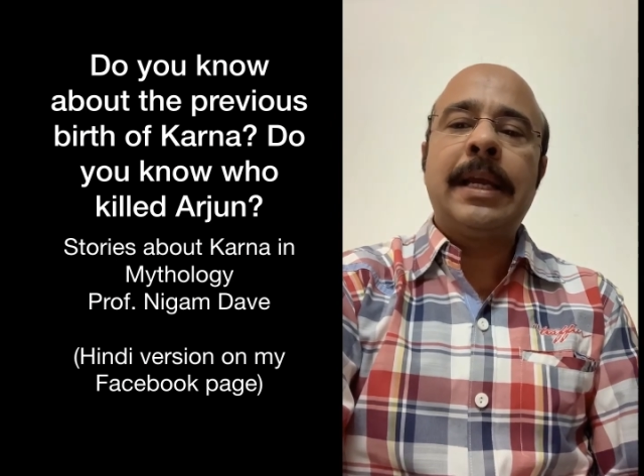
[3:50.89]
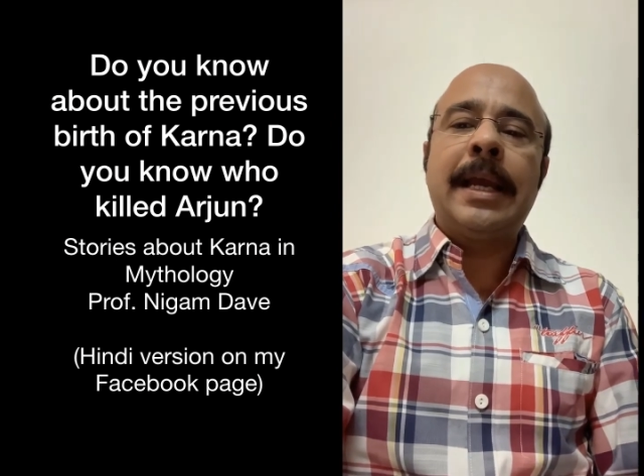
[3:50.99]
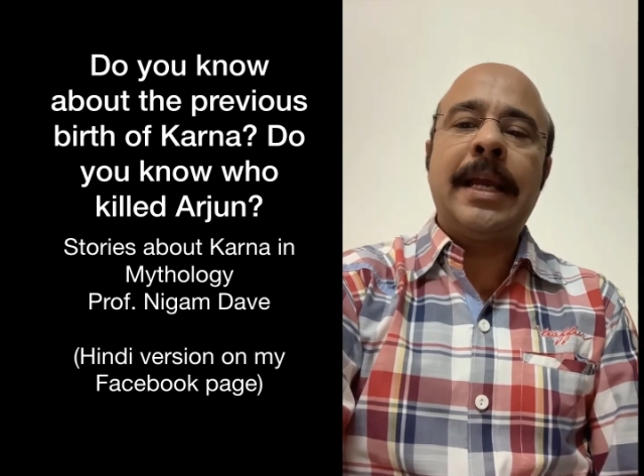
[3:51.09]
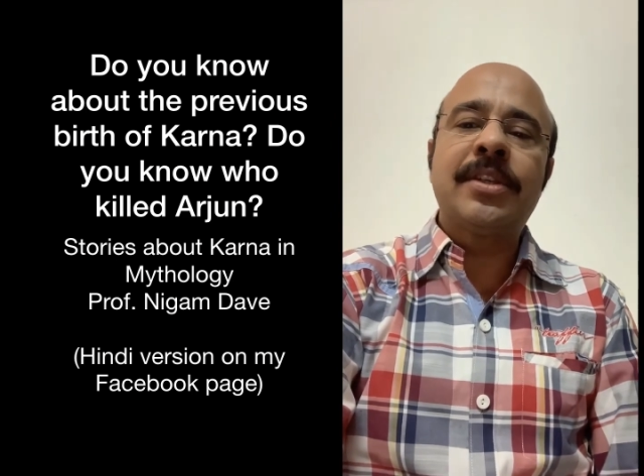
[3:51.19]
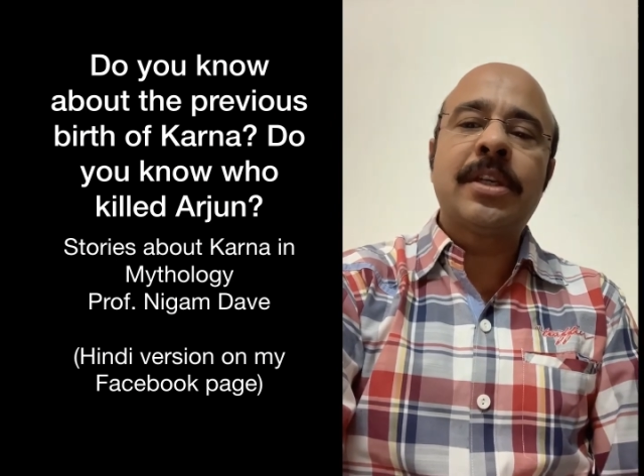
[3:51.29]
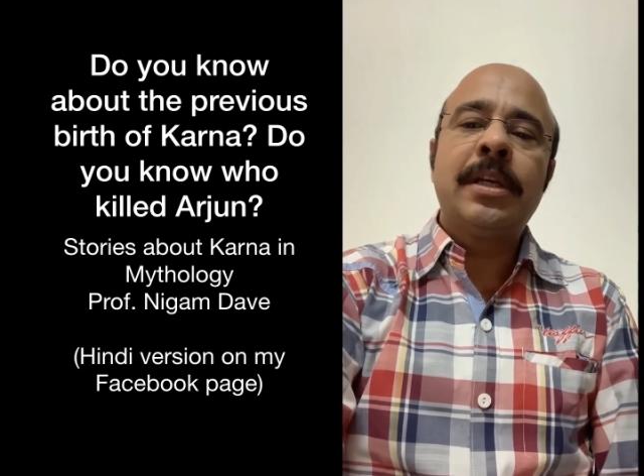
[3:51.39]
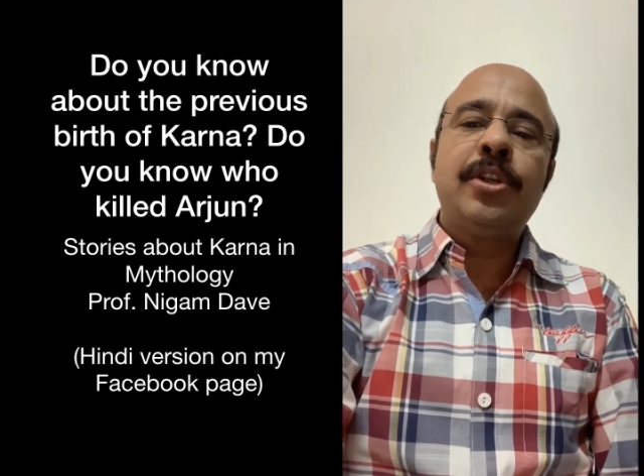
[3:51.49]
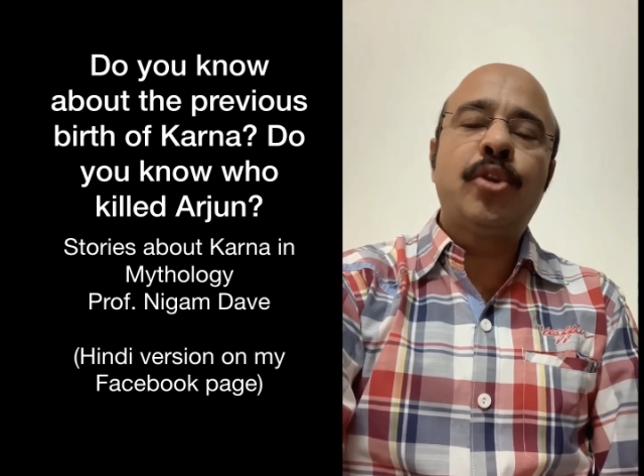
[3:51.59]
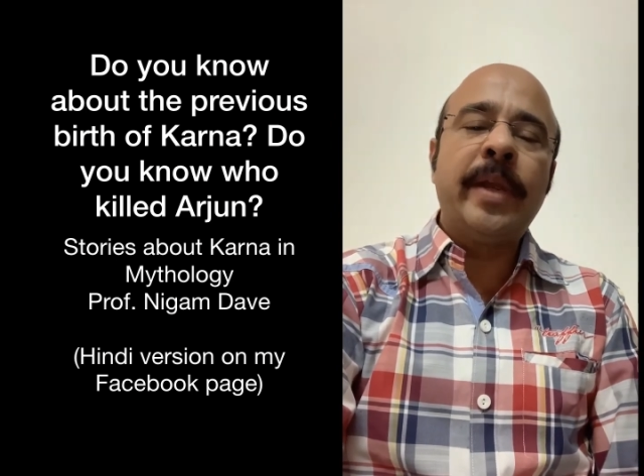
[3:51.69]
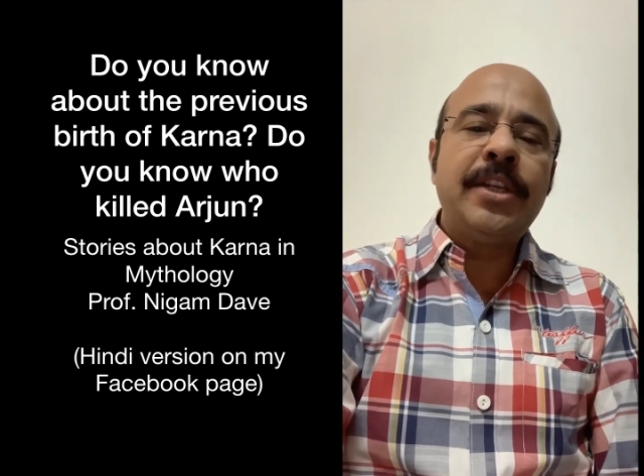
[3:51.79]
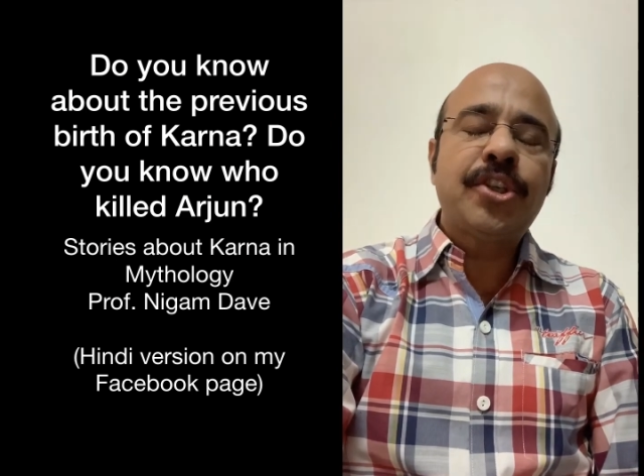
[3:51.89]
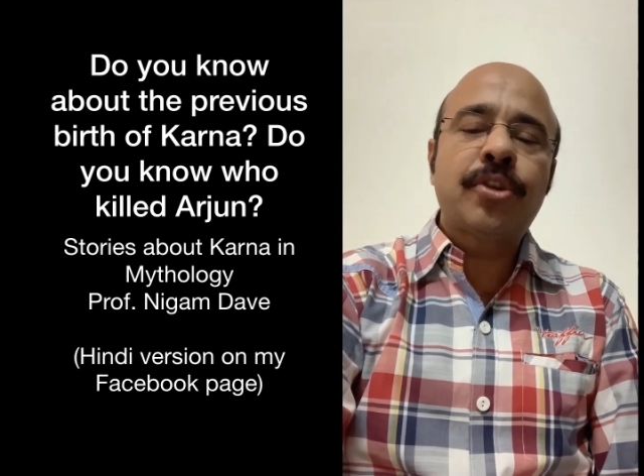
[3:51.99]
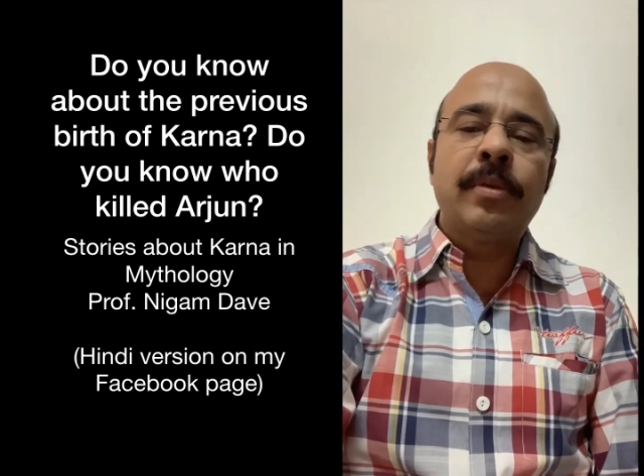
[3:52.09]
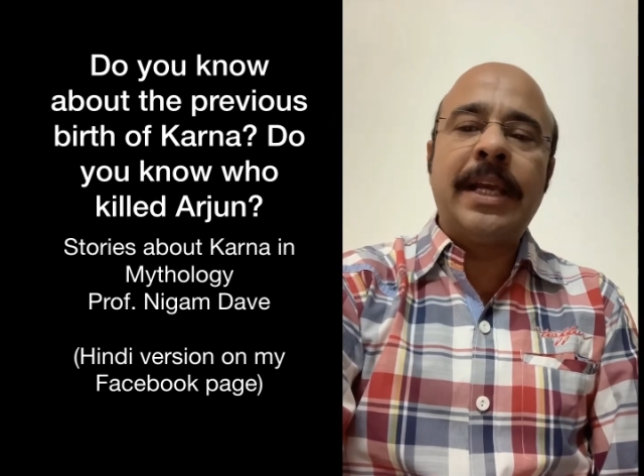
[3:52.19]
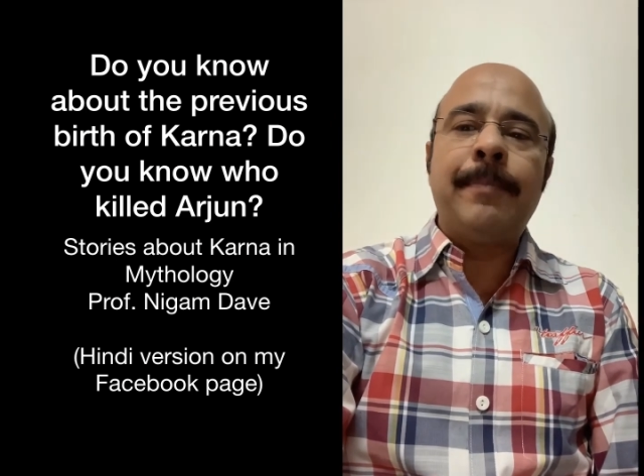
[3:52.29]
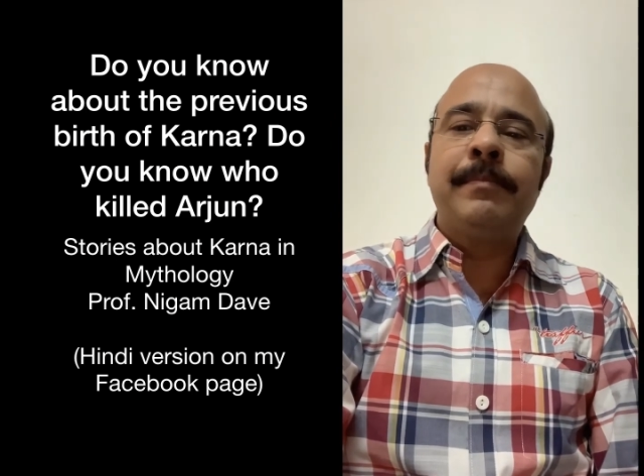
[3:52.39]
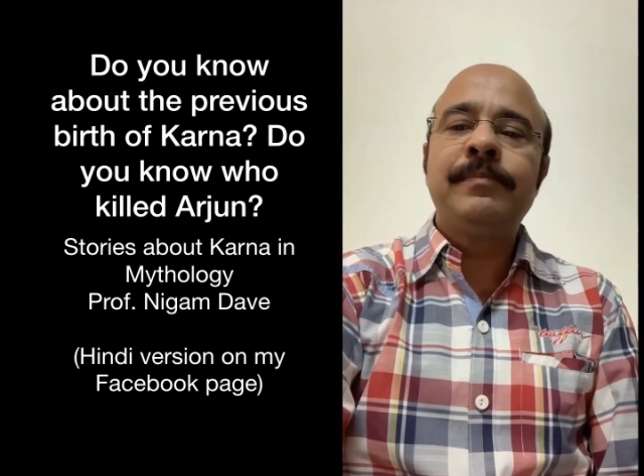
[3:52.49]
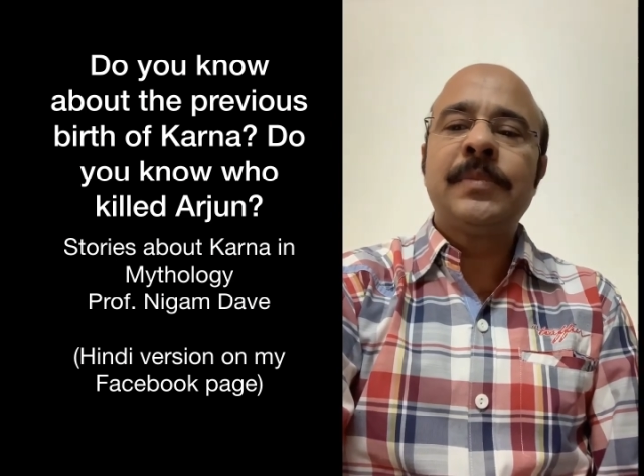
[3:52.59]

as twins to them